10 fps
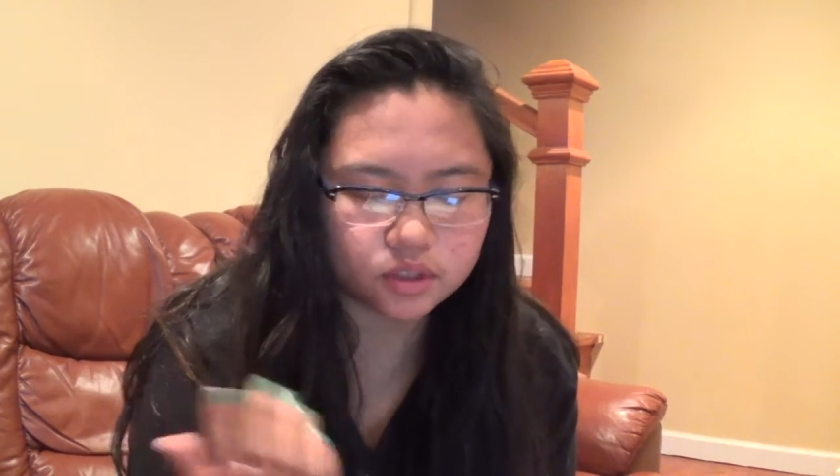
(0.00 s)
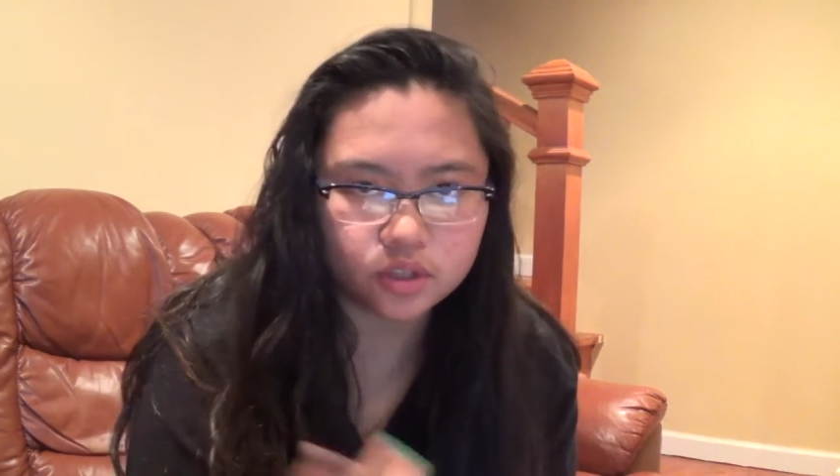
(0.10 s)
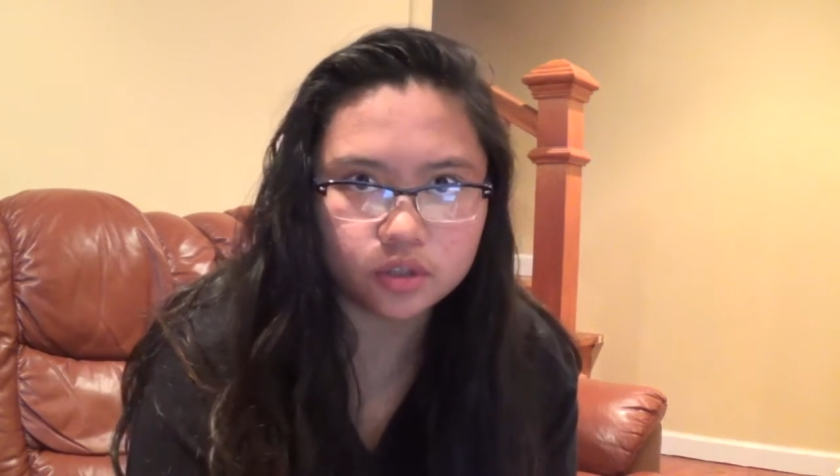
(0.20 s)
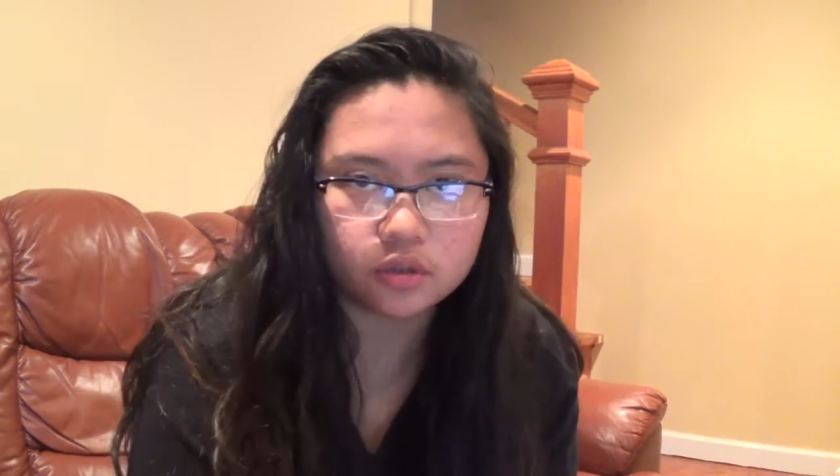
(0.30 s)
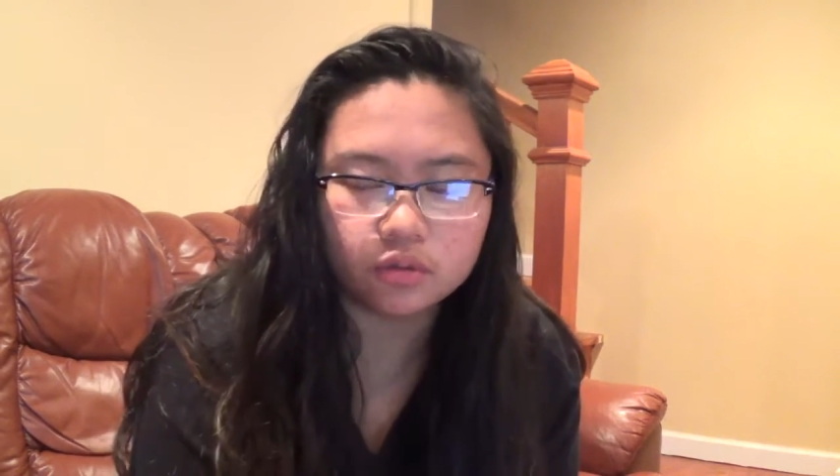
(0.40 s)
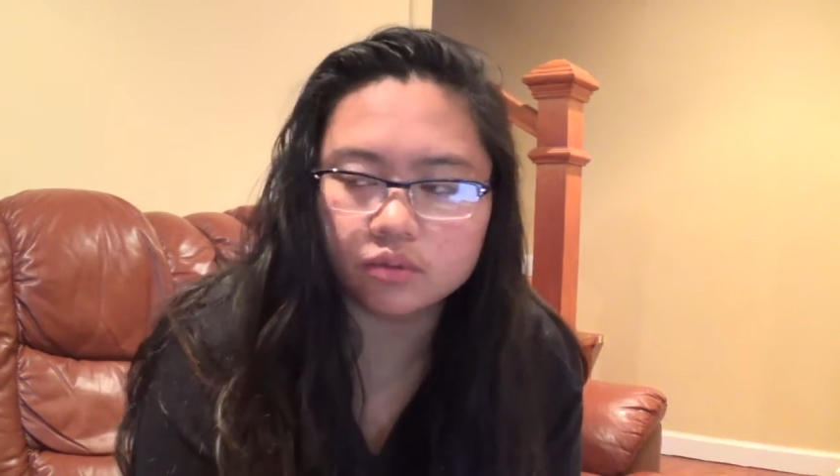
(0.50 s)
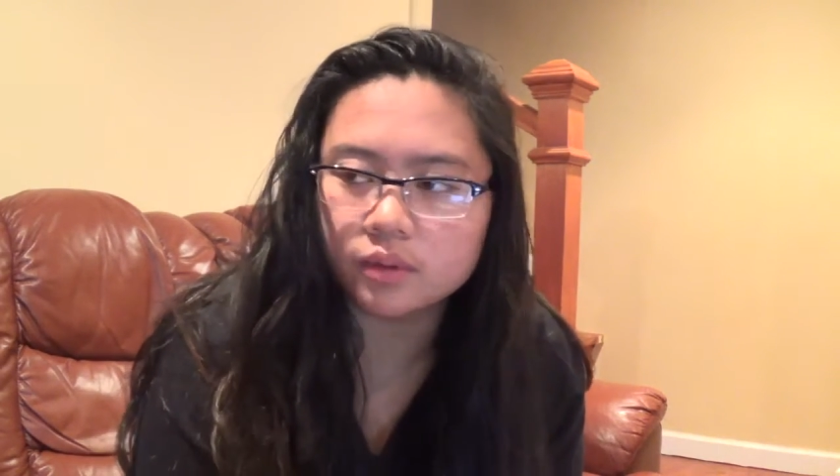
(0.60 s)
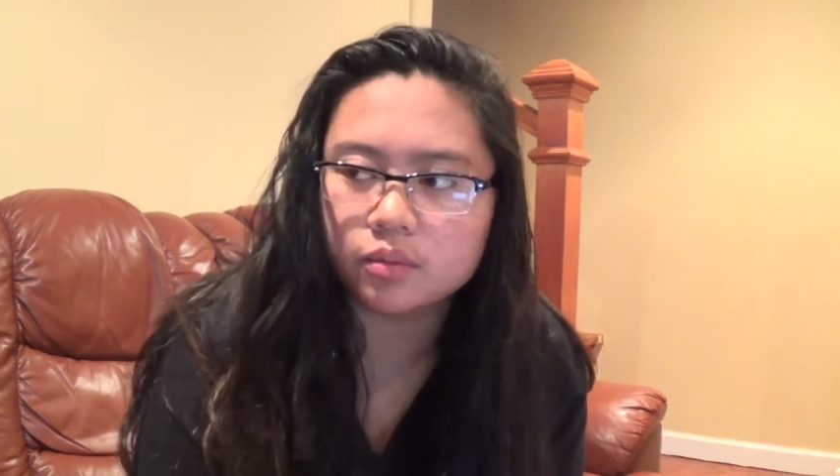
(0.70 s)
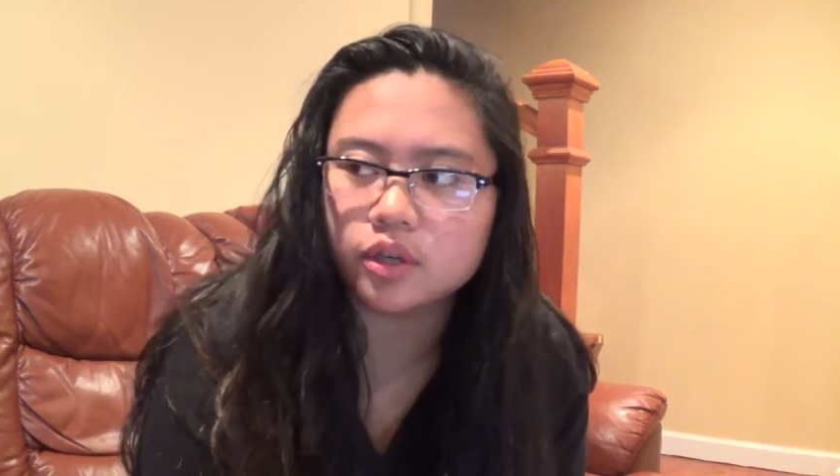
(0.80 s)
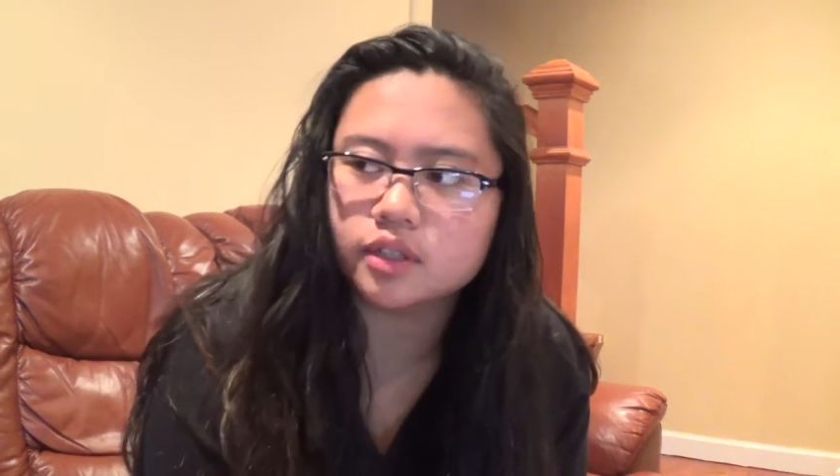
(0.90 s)
2
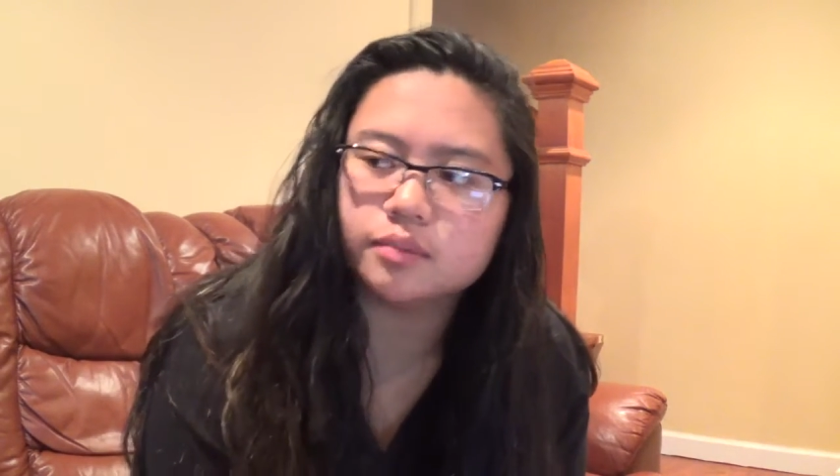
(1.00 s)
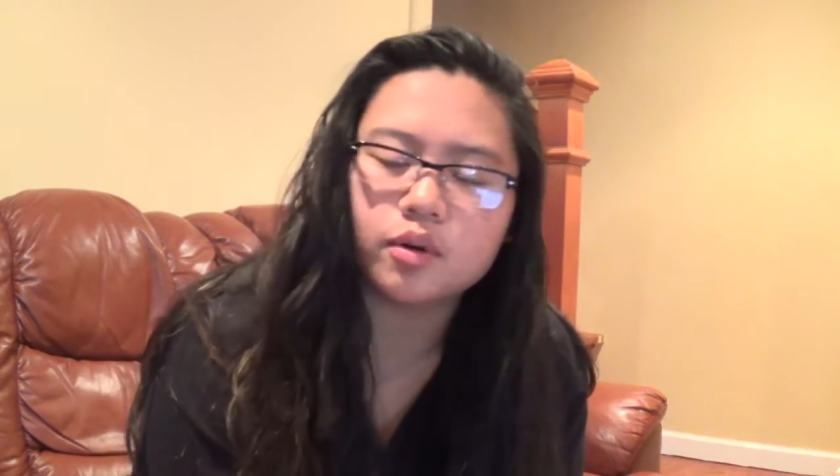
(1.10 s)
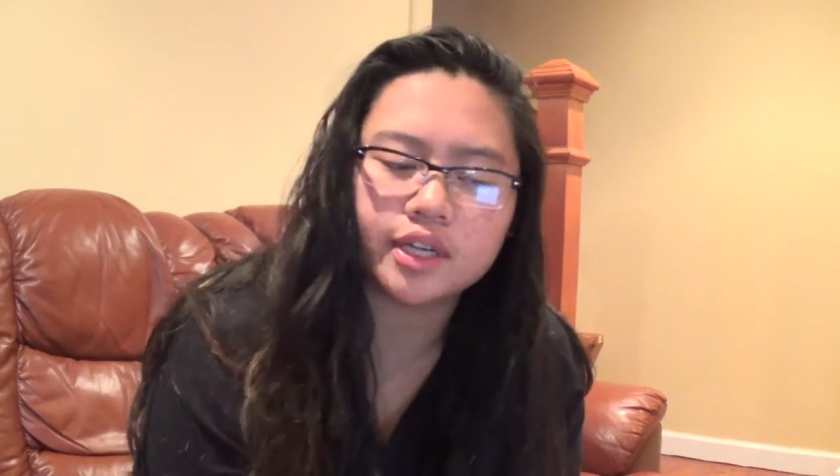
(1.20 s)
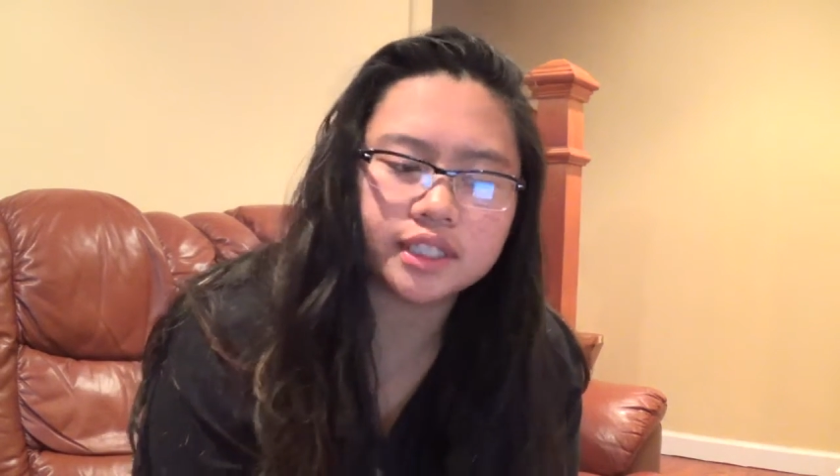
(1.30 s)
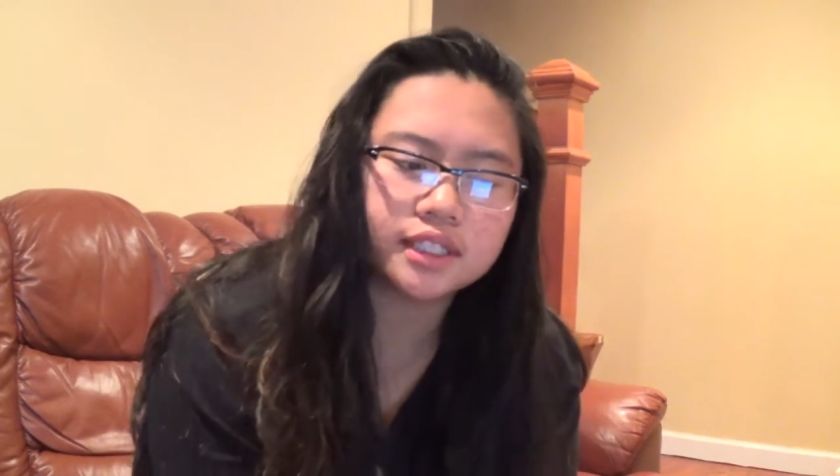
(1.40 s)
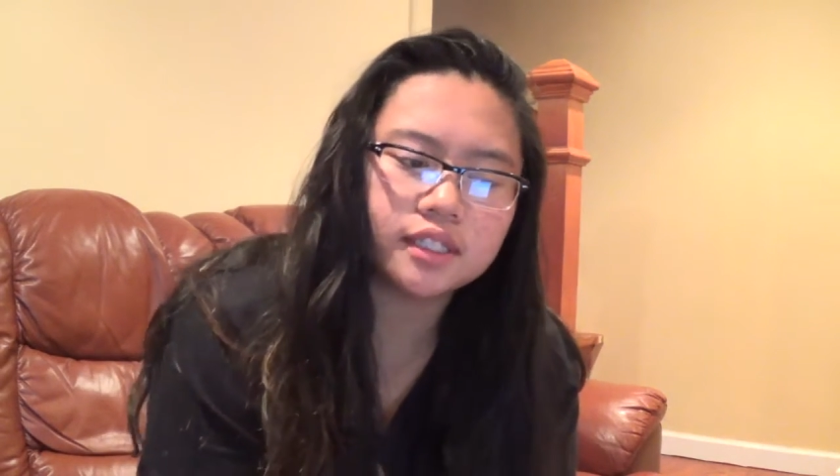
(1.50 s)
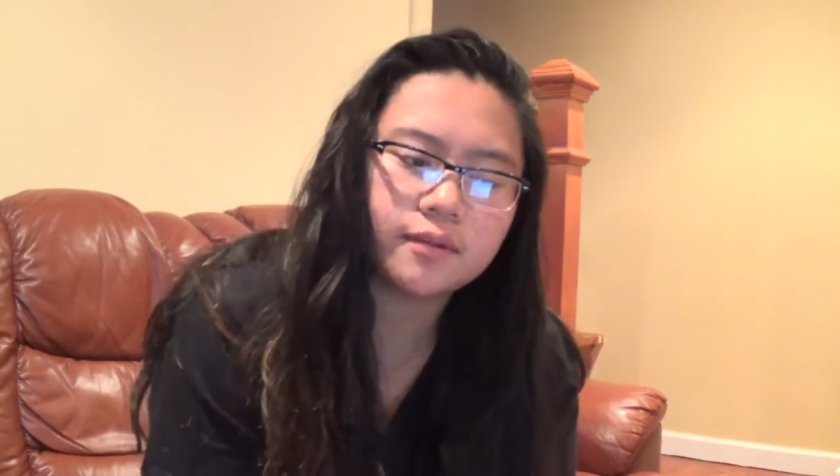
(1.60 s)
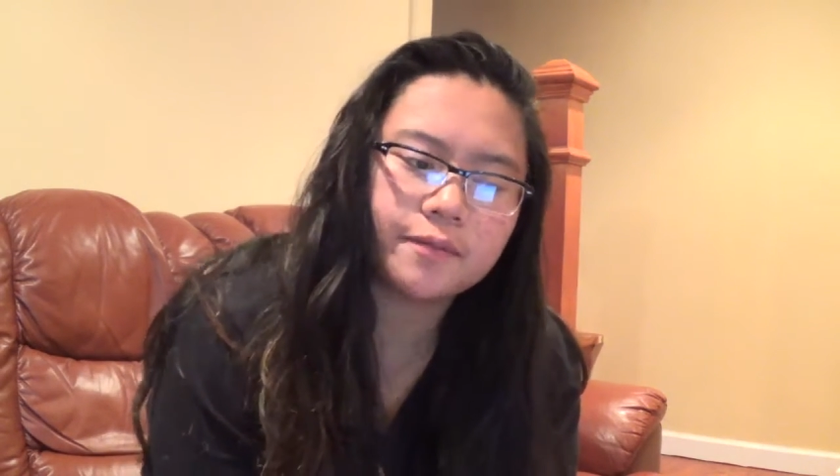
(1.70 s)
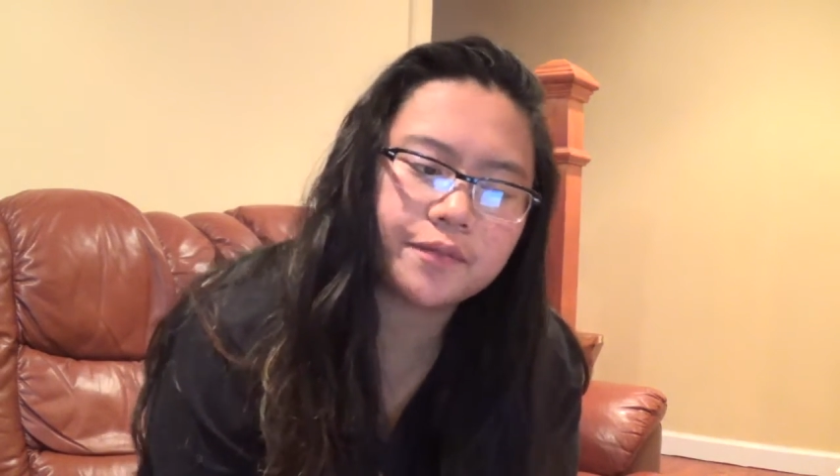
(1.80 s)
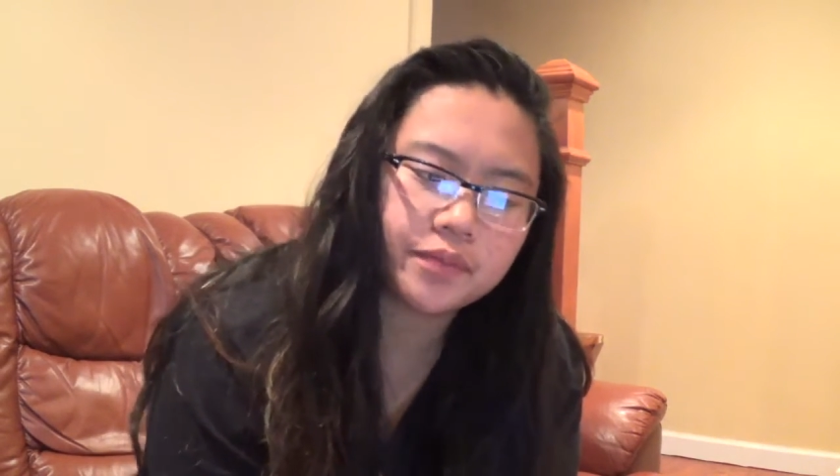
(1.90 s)
important
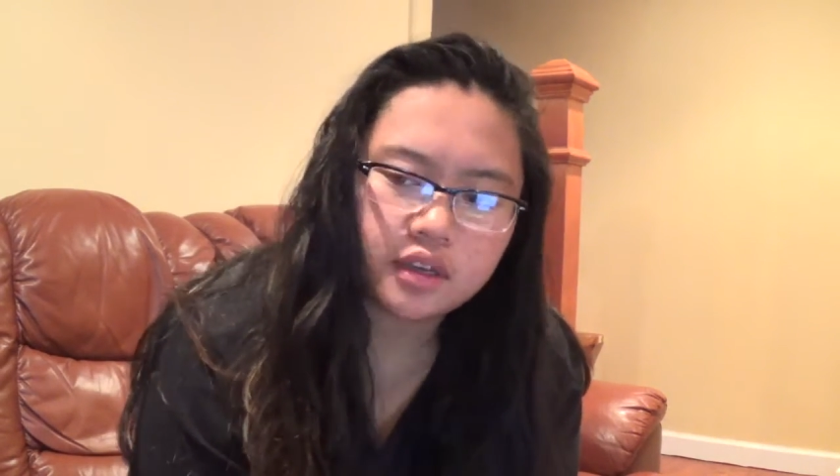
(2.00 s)
points.